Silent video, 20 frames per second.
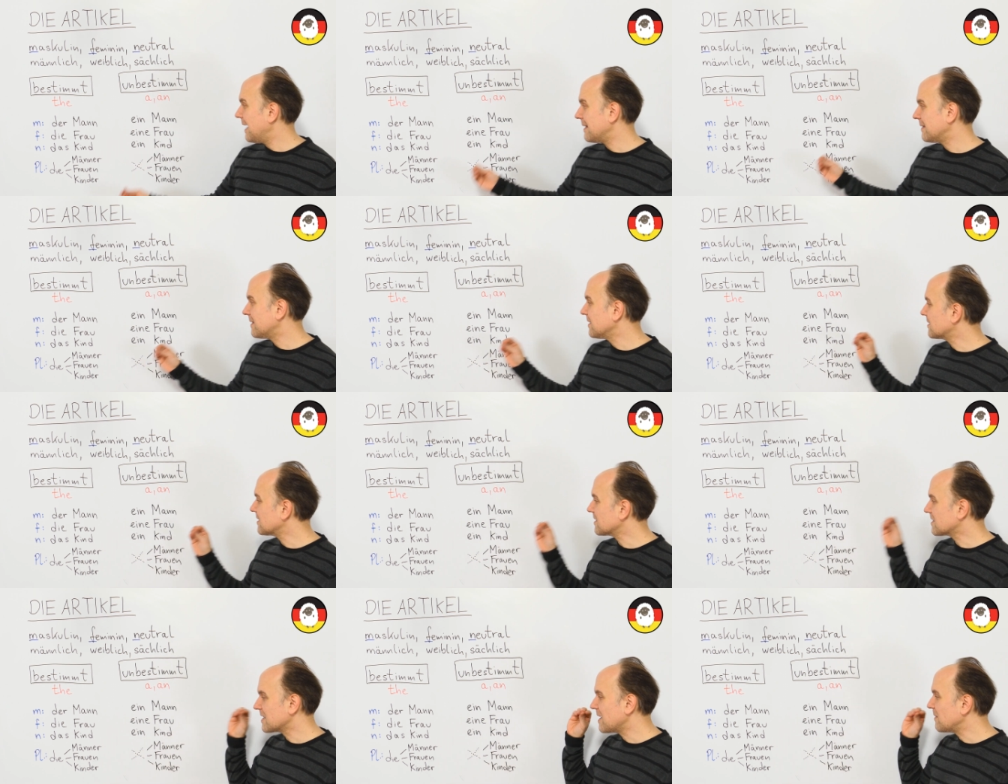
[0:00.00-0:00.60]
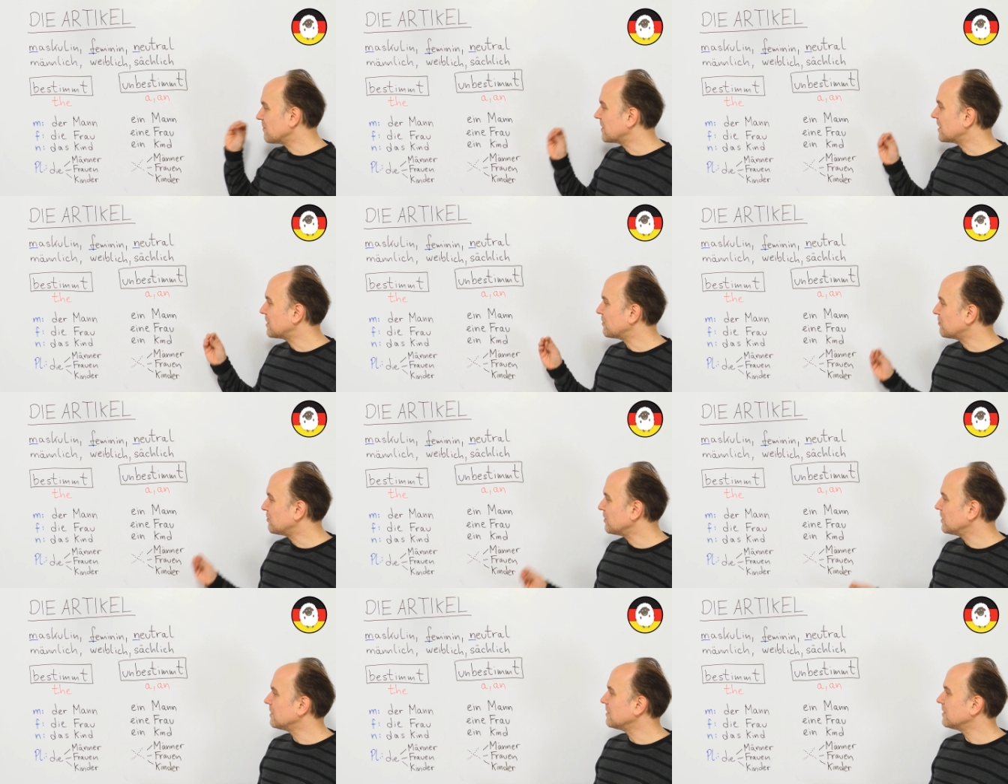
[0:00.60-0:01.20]
And this is
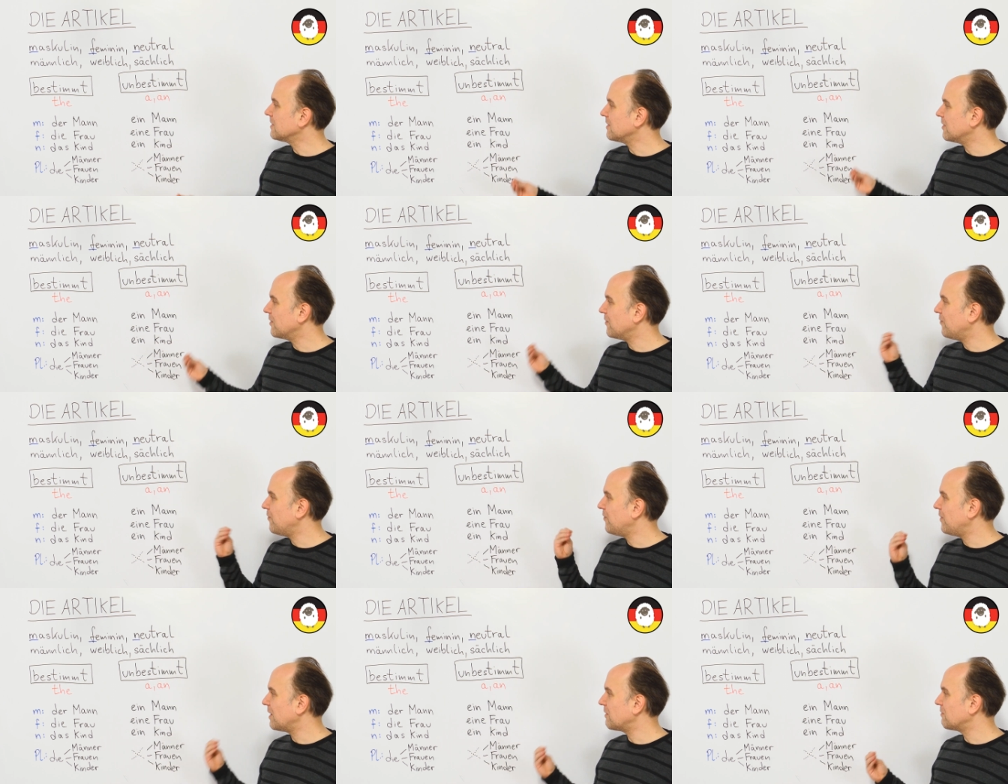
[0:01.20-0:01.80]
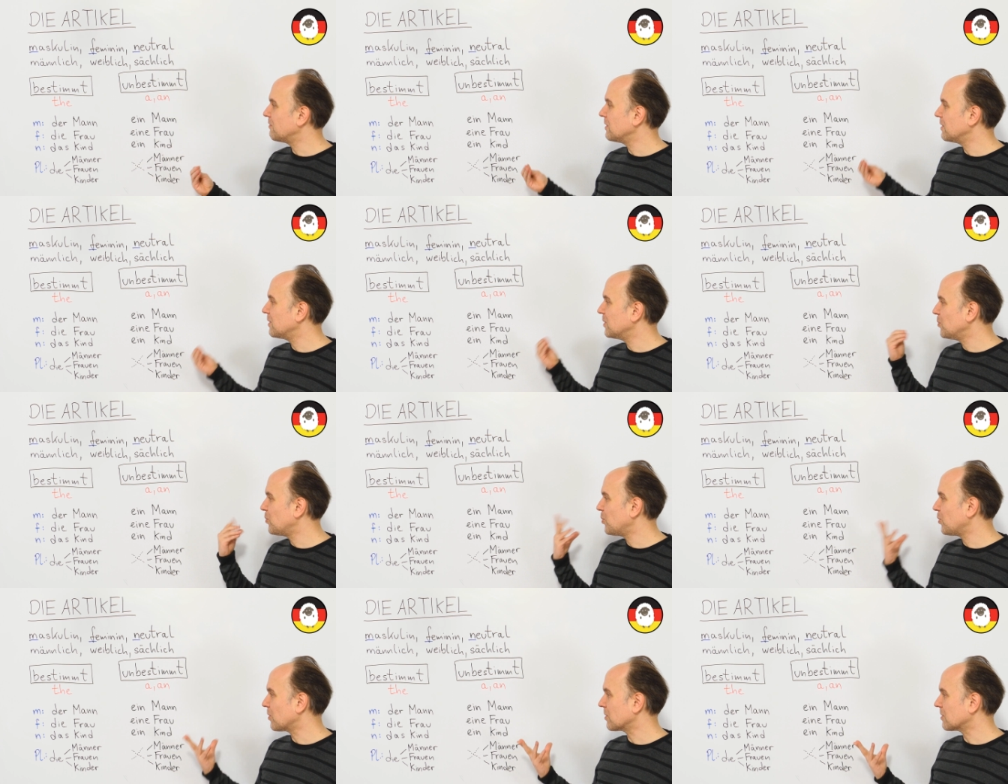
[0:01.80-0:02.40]
something really very
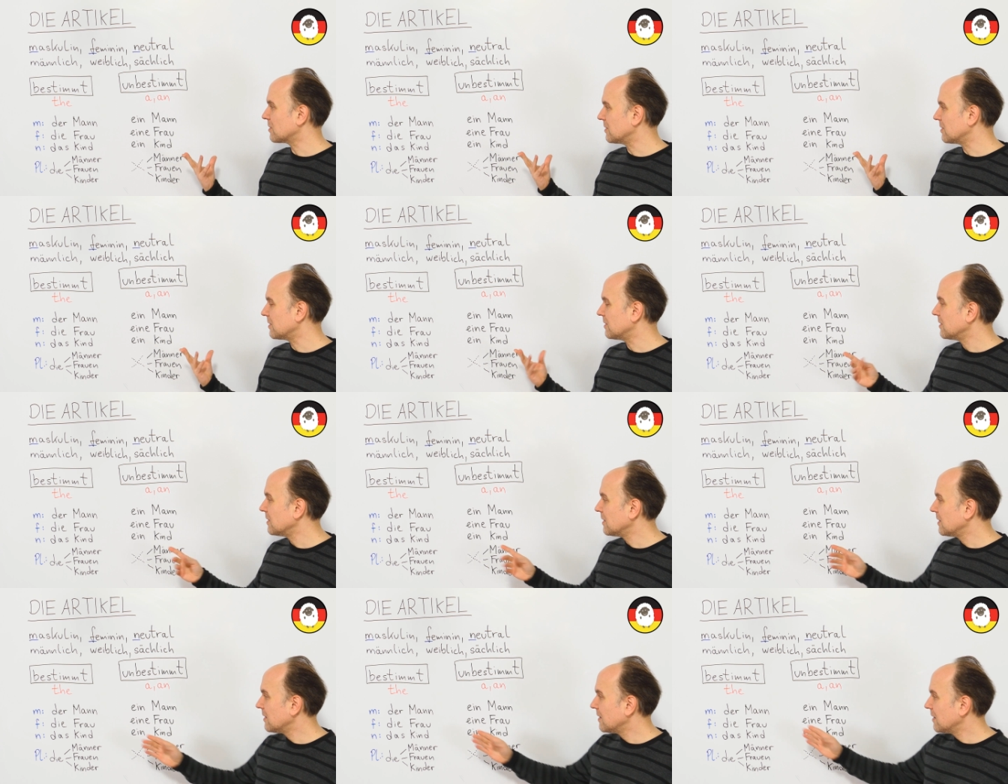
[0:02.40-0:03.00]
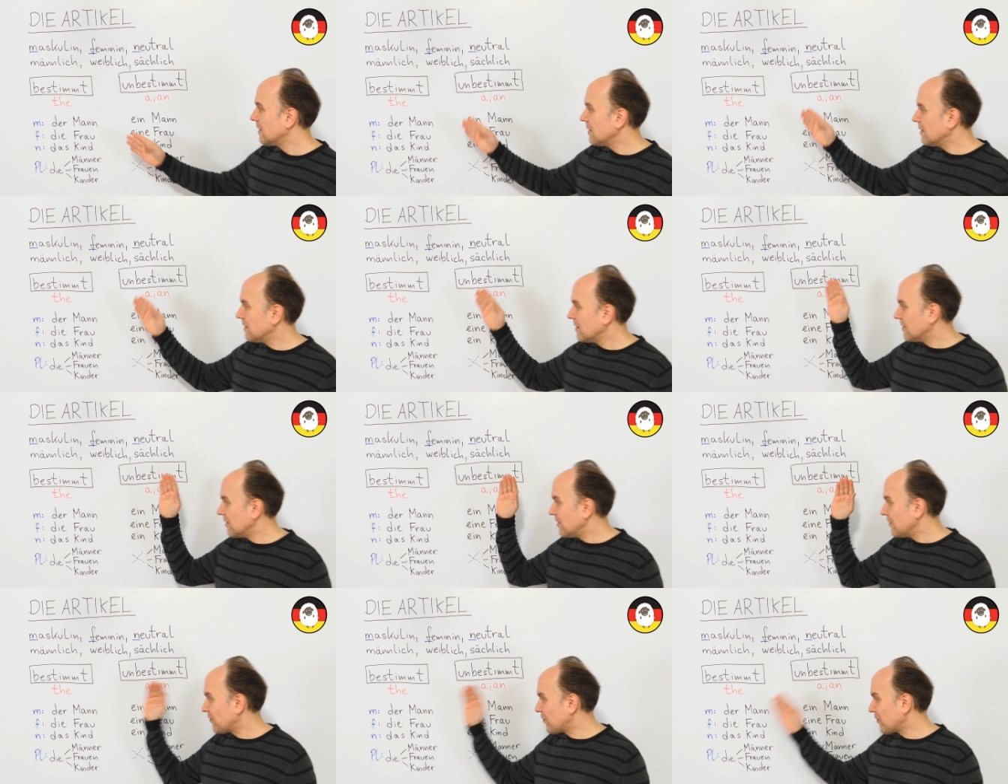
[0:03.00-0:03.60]
important.
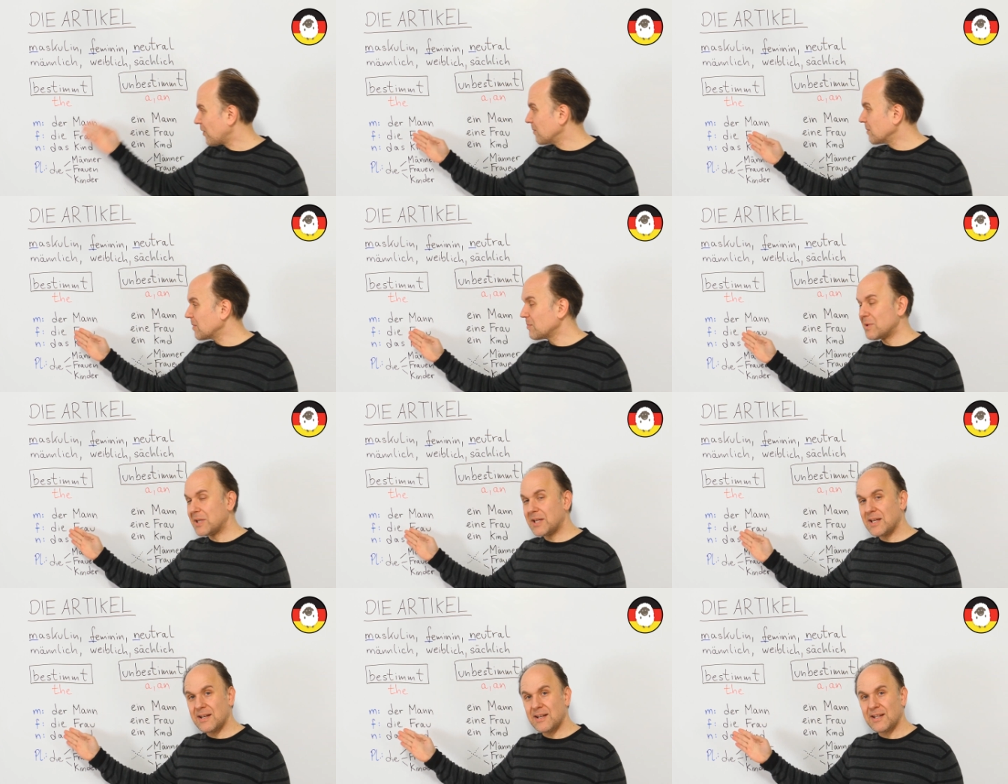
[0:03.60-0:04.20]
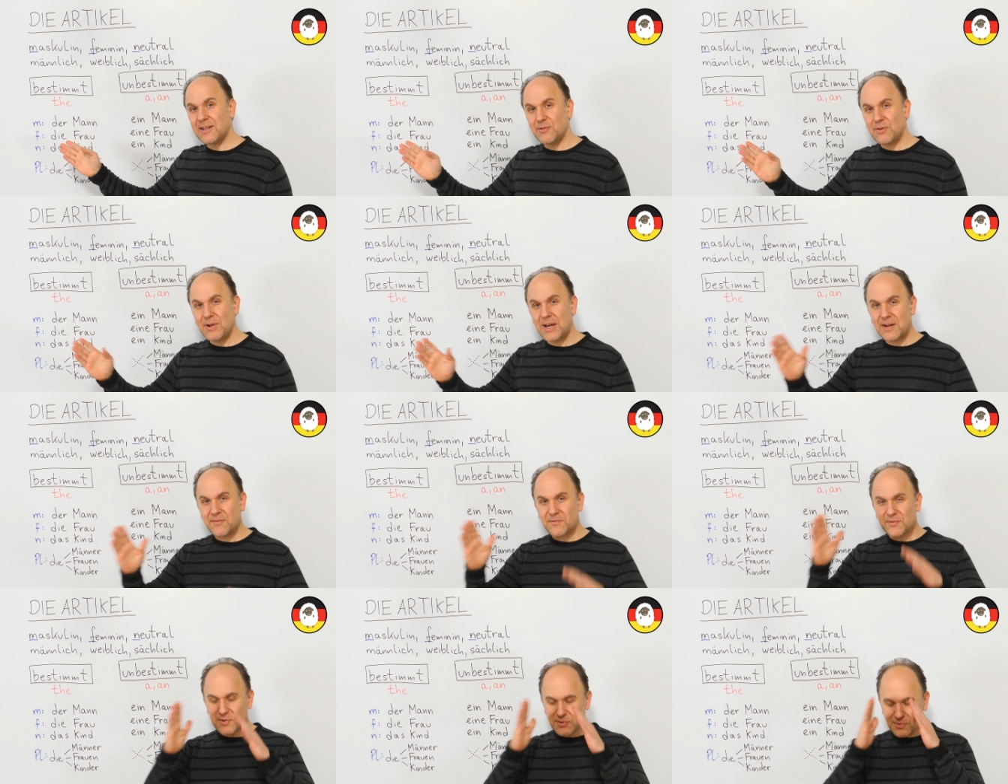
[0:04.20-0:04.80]
From the beginning, you
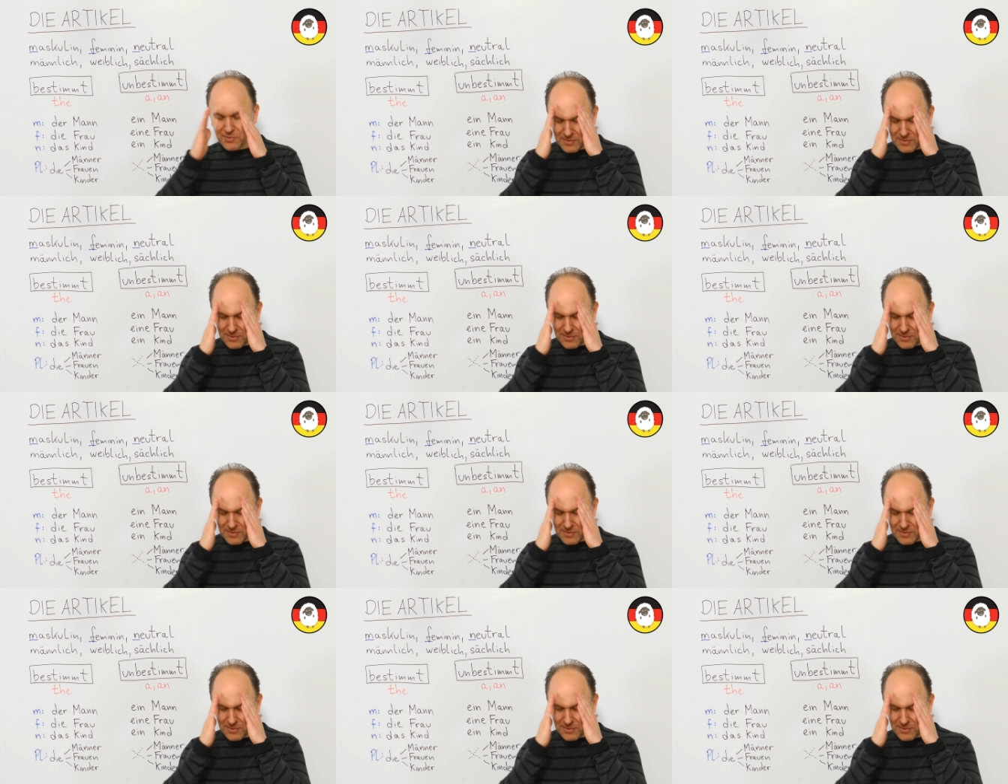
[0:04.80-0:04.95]
have